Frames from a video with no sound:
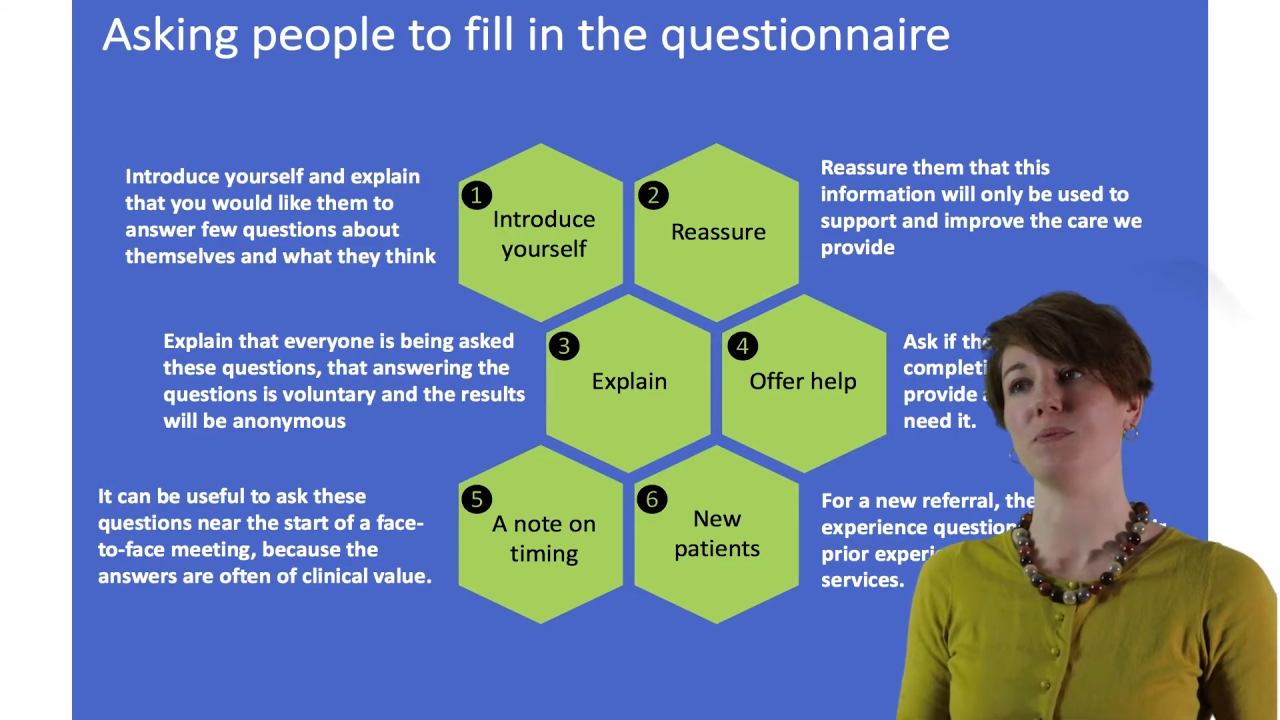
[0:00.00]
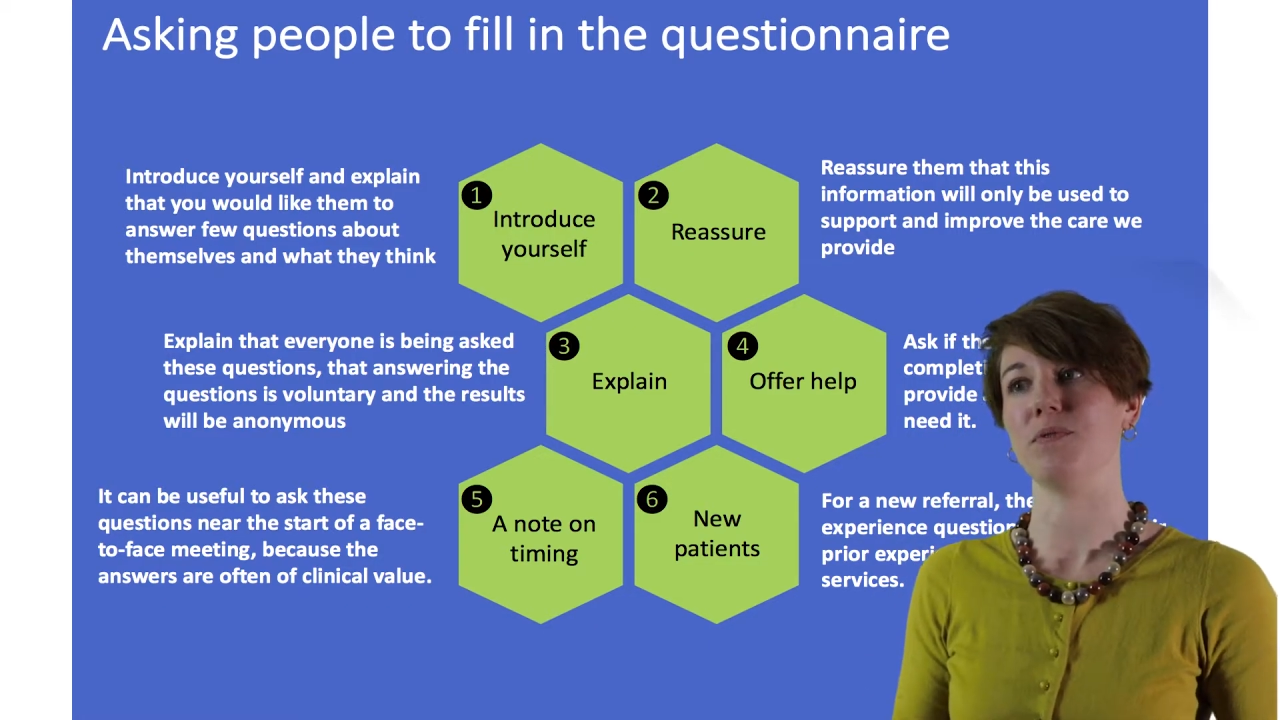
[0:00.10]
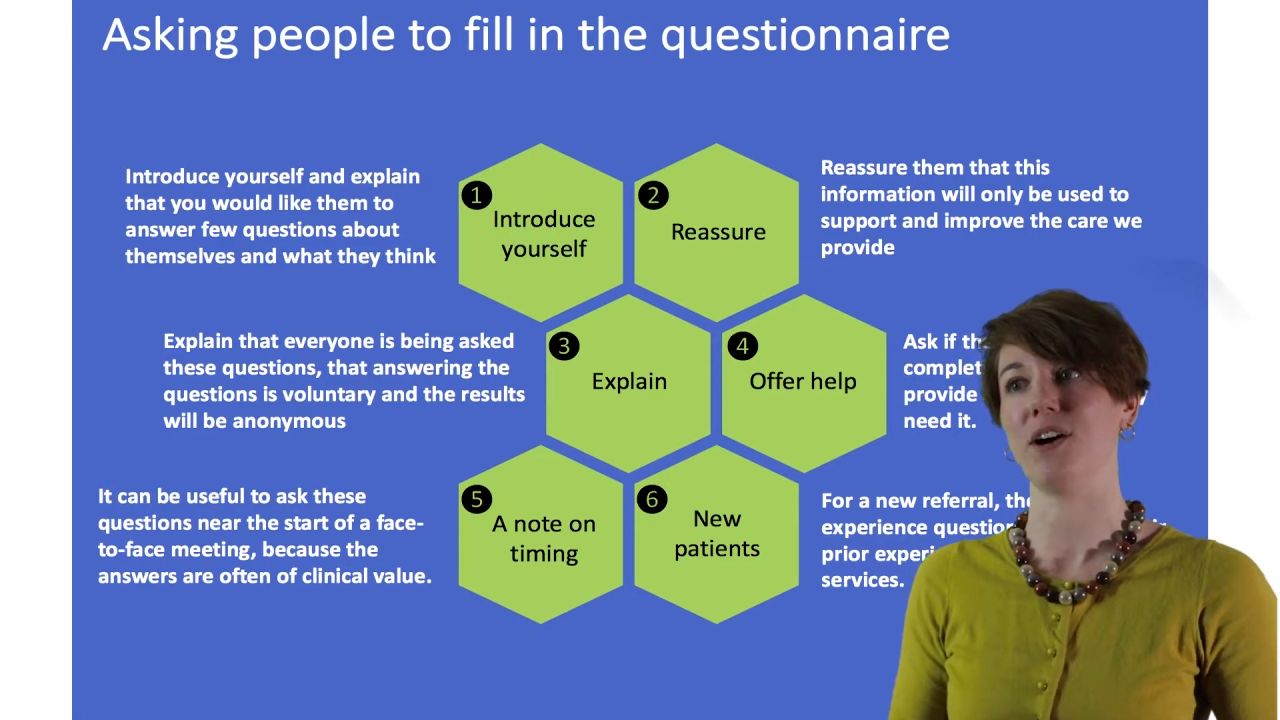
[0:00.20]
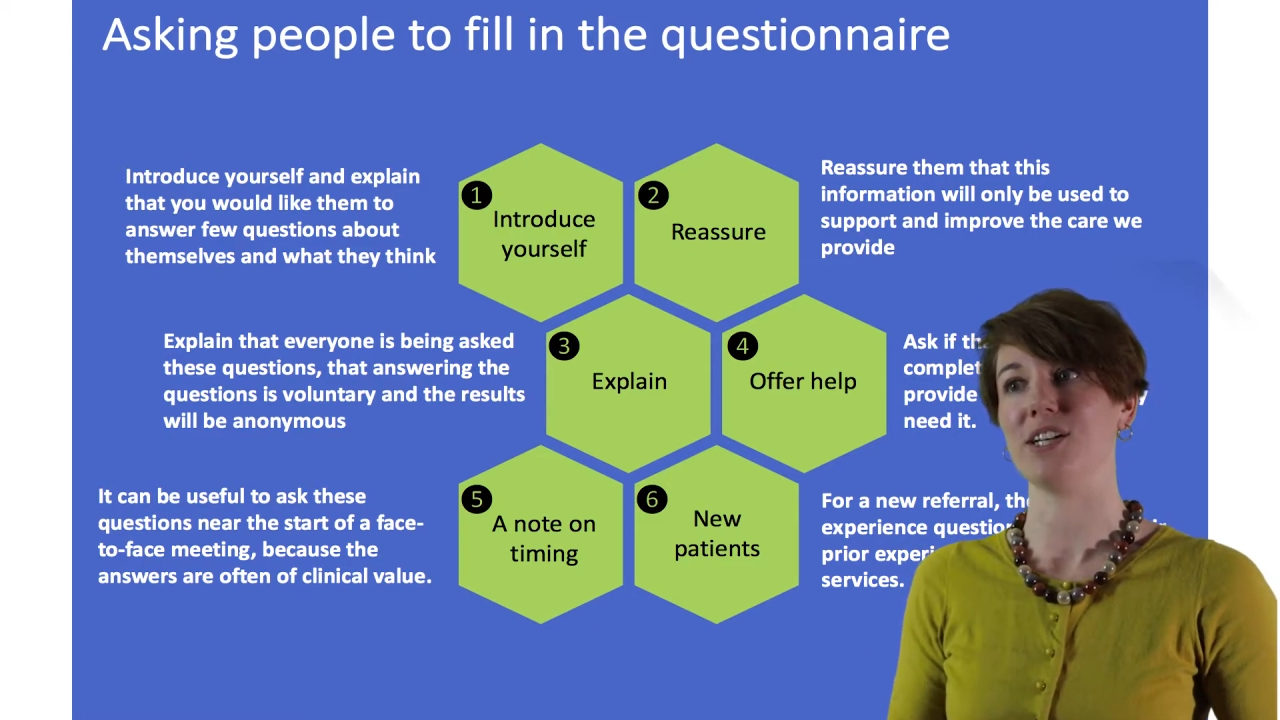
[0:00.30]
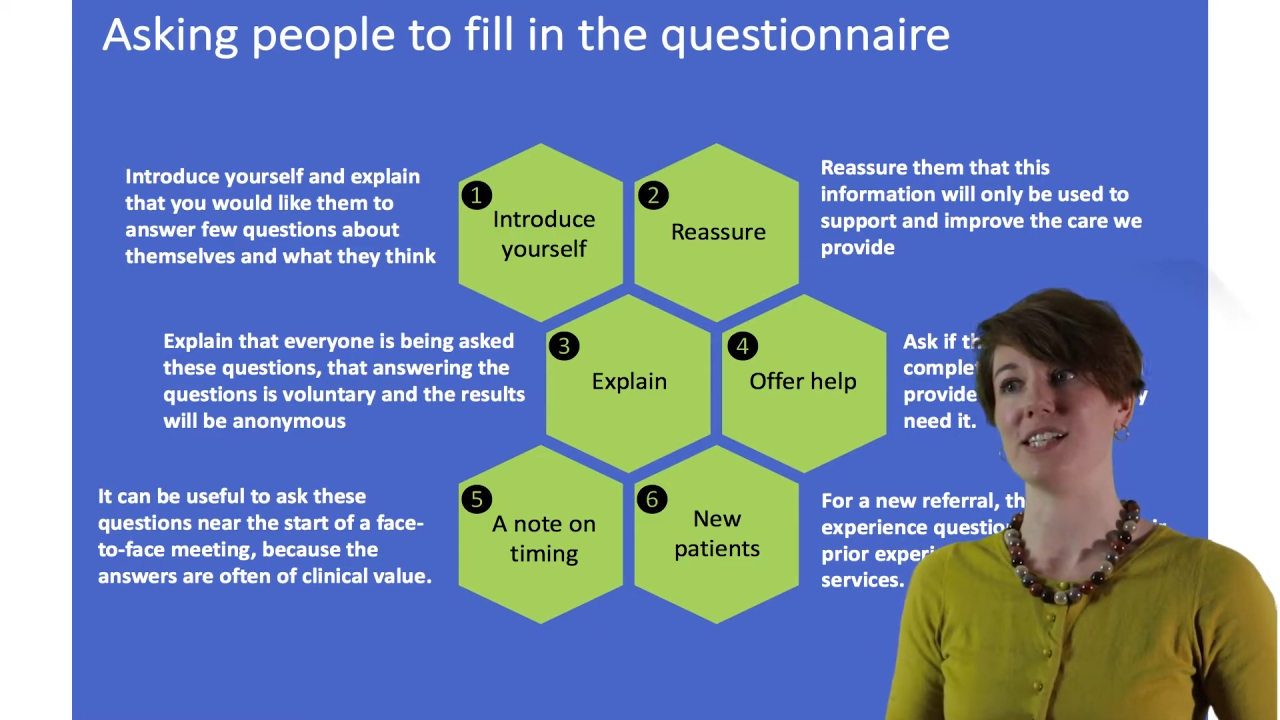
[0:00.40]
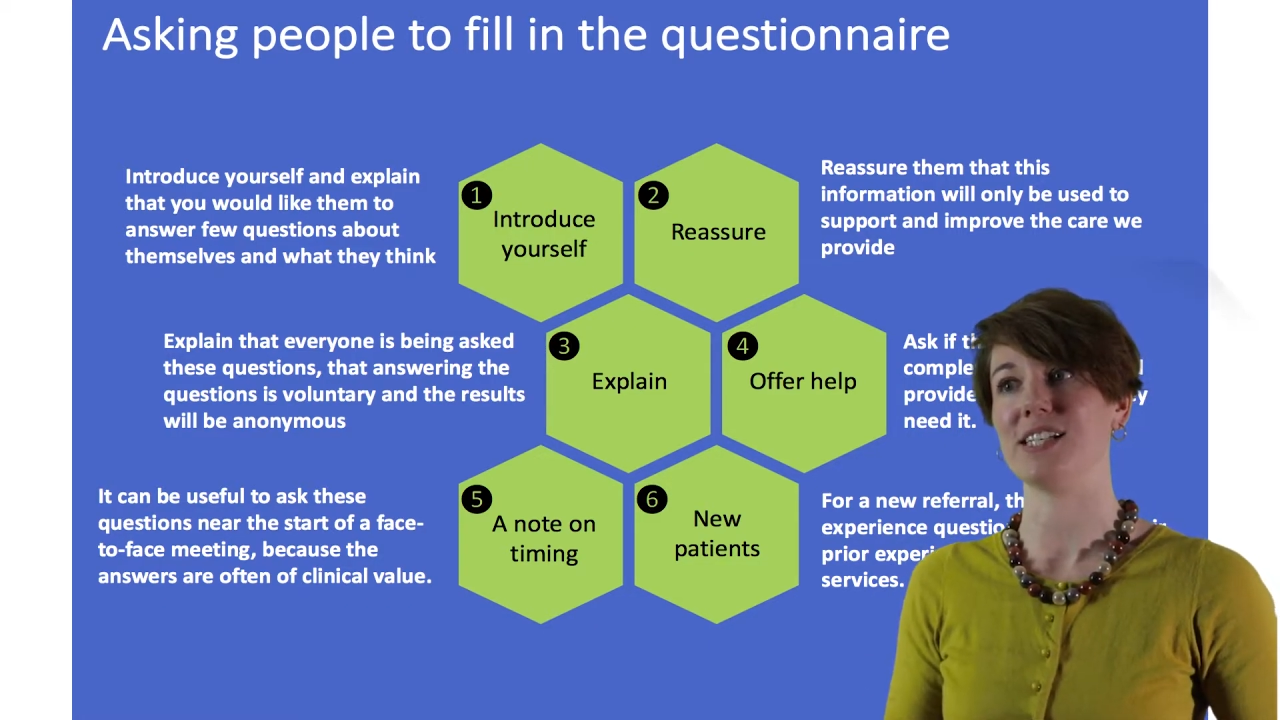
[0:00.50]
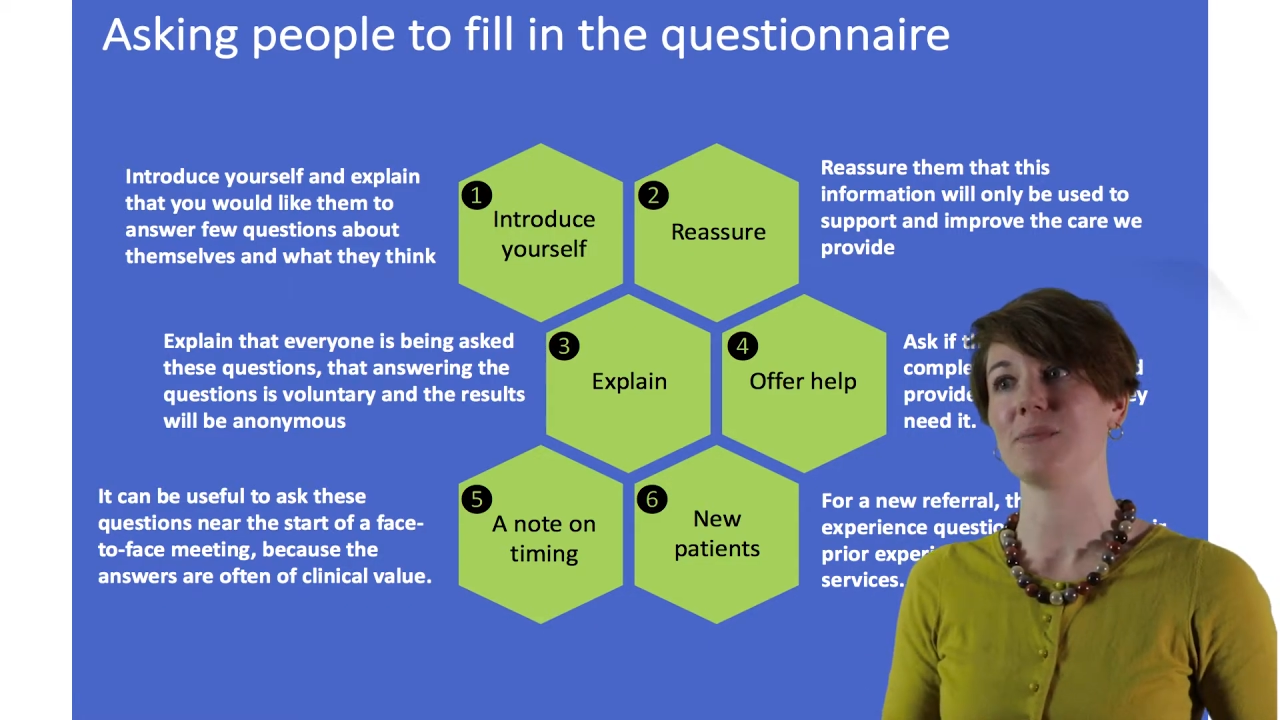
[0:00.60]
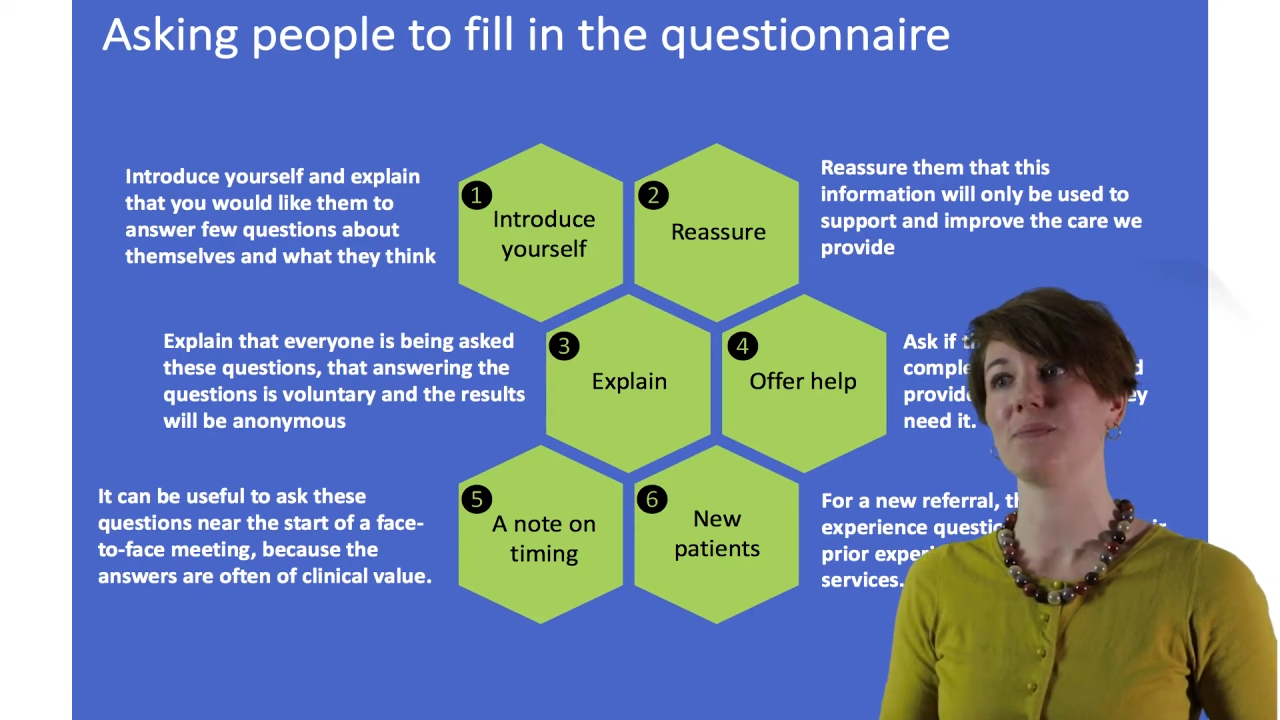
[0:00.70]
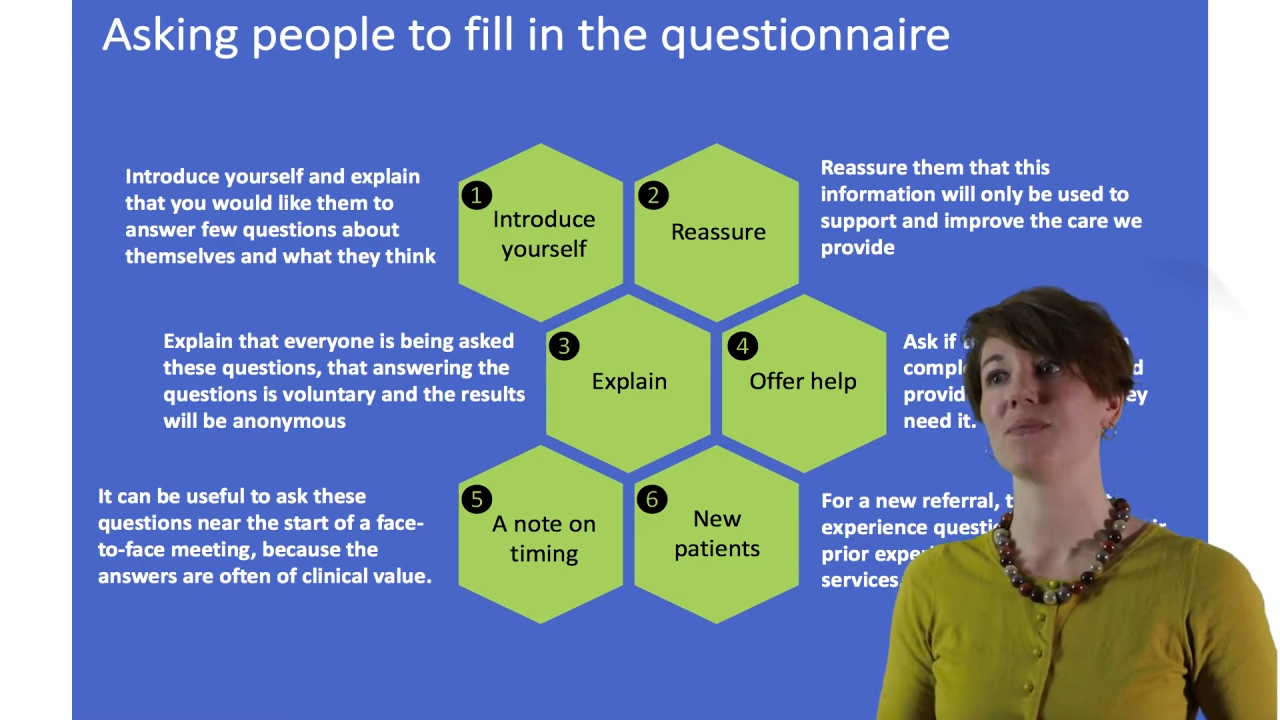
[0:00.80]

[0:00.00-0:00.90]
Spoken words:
provided.